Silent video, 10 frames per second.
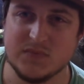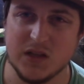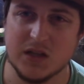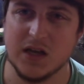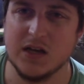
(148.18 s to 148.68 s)

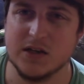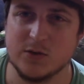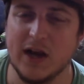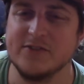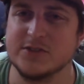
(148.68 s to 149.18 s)
the
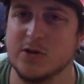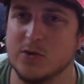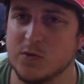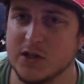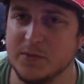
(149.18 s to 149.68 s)
graphics card
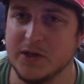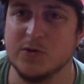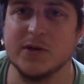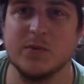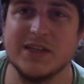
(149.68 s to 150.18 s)
we're going to be
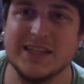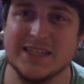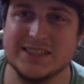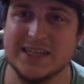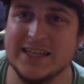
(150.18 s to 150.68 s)
going with
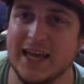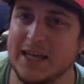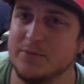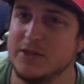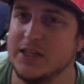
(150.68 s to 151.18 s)
is an A
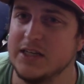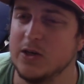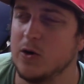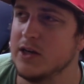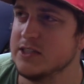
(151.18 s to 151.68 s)
M D
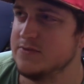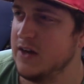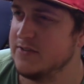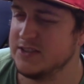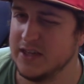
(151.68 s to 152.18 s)
R X
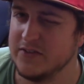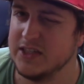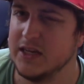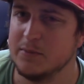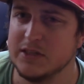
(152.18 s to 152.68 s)
five
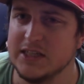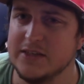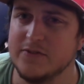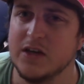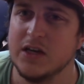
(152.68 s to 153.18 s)
seventy, I
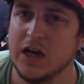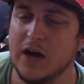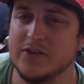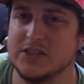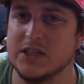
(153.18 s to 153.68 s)
believe.
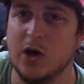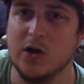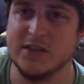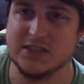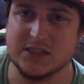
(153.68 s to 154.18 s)
Obviously,
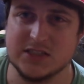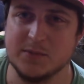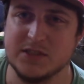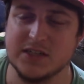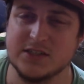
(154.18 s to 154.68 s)
all this is
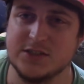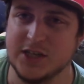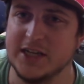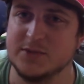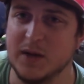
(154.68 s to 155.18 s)
subject to
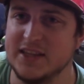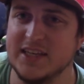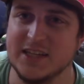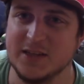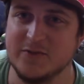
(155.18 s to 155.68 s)
change by the
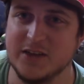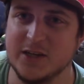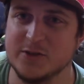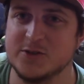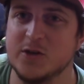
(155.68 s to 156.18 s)
end of the
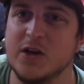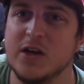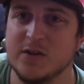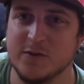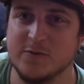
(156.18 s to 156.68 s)
video, so
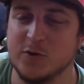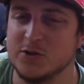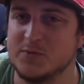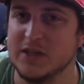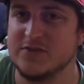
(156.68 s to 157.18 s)
for full
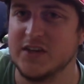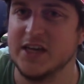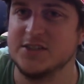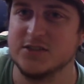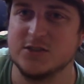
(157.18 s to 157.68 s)

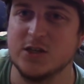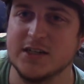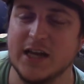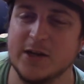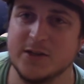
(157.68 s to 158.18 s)
specifications, look
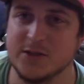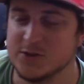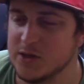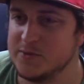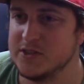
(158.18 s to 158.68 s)
down in the
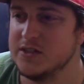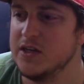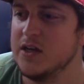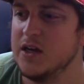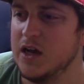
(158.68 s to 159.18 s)
description.
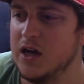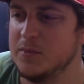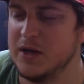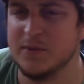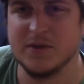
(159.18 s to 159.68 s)
Uh,
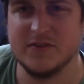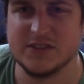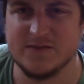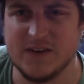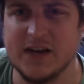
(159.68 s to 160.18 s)
but I believe it's
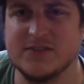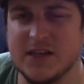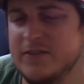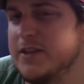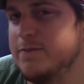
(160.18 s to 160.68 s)
a five
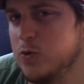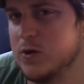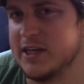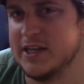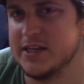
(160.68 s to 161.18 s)
seventy-four
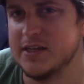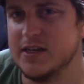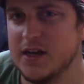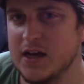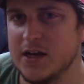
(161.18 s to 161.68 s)
gig,
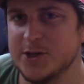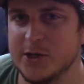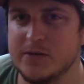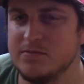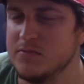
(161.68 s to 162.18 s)
uh,
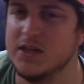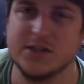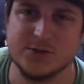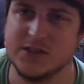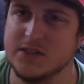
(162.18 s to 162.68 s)
good
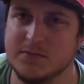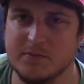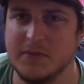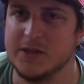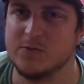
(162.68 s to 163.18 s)
entry,
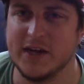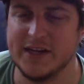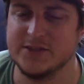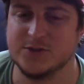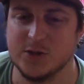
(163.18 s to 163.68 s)

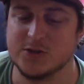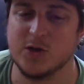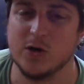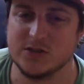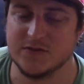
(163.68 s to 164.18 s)
mid-range. Those
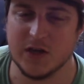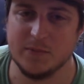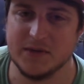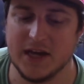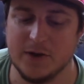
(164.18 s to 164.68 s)
cards have
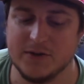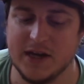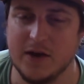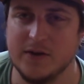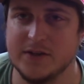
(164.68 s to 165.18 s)
come down
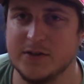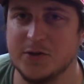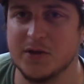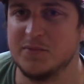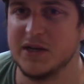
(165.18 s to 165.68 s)
now, and
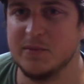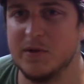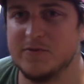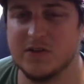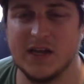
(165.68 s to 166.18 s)
you can pick them
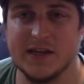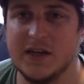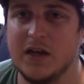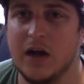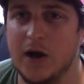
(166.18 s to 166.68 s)
up for like
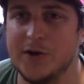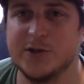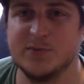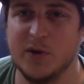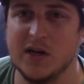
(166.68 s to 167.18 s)
a
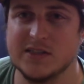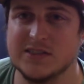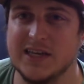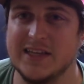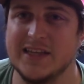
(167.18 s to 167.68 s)
hundred
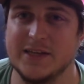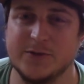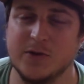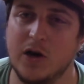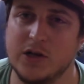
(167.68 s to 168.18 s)
bucks, and they
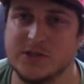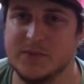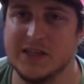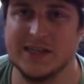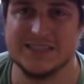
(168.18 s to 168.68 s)
do awesome
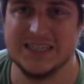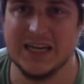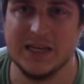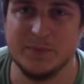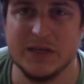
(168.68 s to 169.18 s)
at like ten
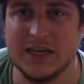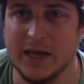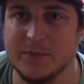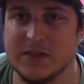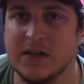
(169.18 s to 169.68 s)
eighty p
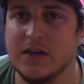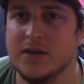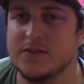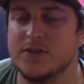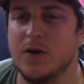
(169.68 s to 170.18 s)
gaming.
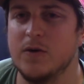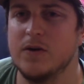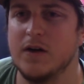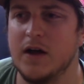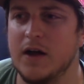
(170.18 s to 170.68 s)
So,
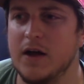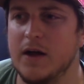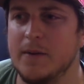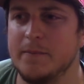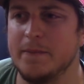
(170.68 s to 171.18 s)

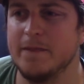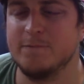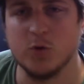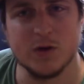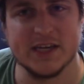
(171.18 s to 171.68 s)
um,
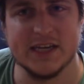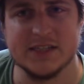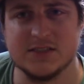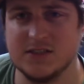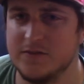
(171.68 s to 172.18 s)
four
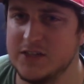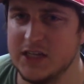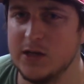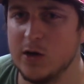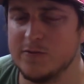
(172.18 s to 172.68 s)
gigs of D
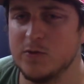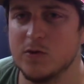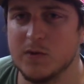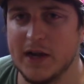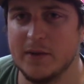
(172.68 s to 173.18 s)
D R
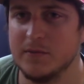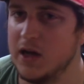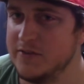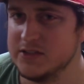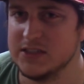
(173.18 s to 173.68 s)
four RAM.
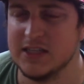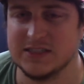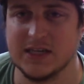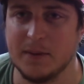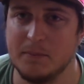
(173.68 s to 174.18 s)
Obviously,
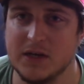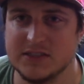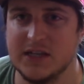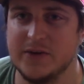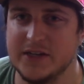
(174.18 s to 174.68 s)
that's like a
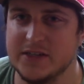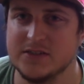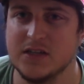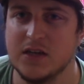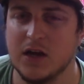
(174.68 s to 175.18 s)
must
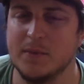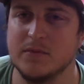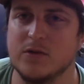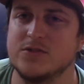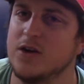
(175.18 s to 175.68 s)
nowadays. I'm,
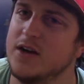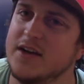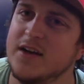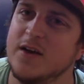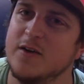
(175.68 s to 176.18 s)
oh, sorry.
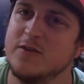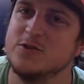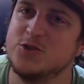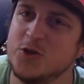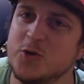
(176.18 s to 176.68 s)

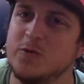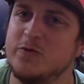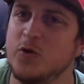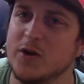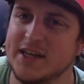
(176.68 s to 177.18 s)
two
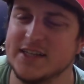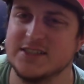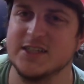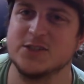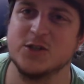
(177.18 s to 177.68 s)
four gig
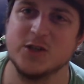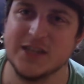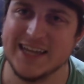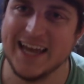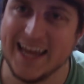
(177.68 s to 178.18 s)
sticks, so you're
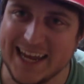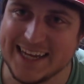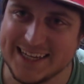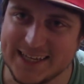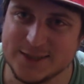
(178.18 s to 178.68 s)
looking at
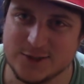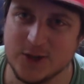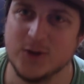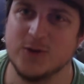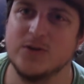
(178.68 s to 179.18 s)
eight gigs
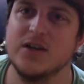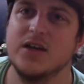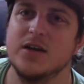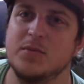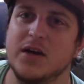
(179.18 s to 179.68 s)
total,
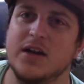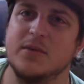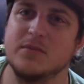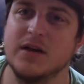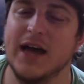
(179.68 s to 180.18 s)
but
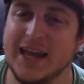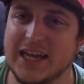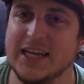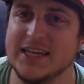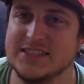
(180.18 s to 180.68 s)
um
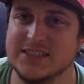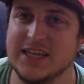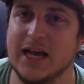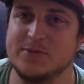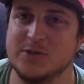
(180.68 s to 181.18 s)
eight gigs is
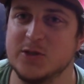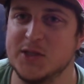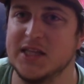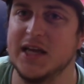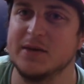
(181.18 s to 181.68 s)

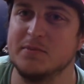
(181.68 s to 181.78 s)
absolutely like